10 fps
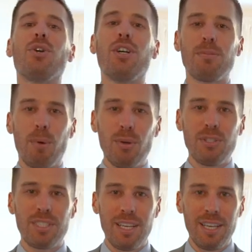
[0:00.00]
Charles
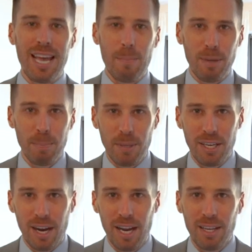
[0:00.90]
Botensten at
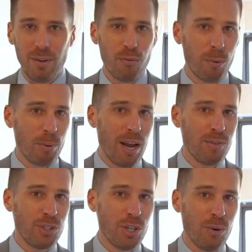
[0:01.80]
BPI for a
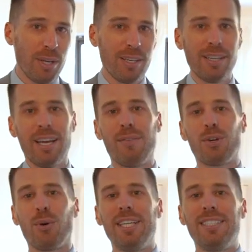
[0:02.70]
private showing. Have a
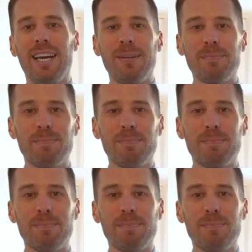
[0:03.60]
great day.